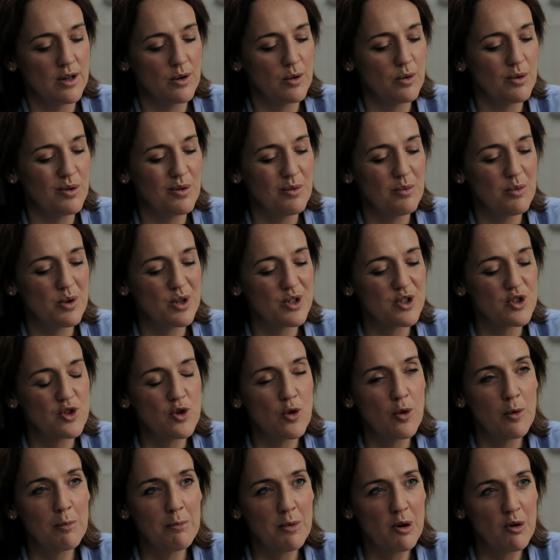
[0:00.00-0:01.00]
What's
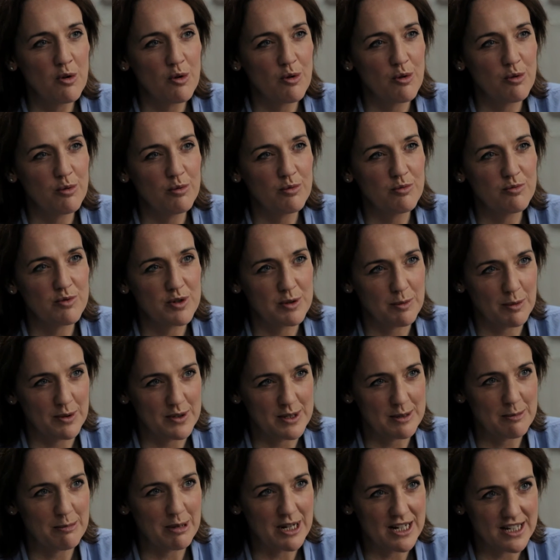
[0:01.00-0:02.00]
your moral
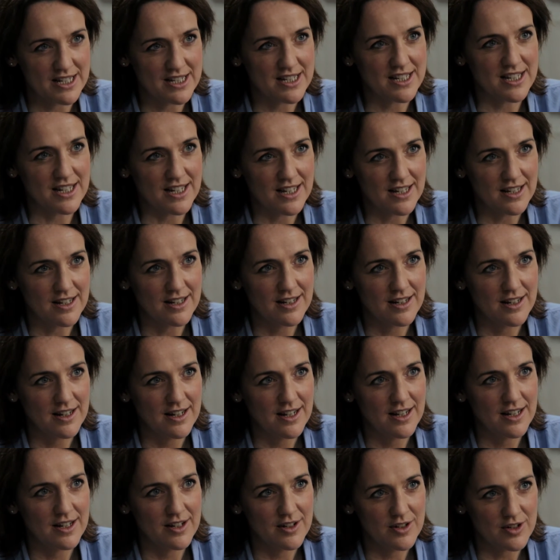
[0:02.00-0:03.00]
responsibility
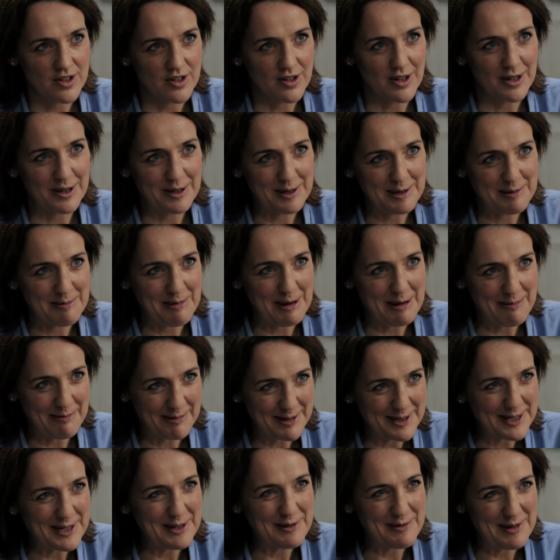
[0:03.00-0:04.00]
to those people
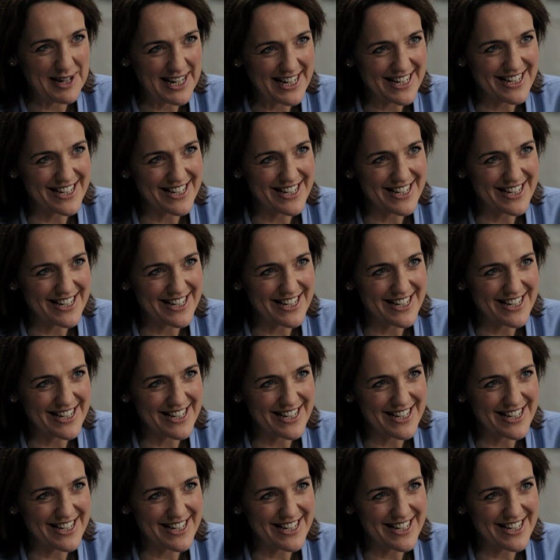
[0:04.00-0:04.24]
who went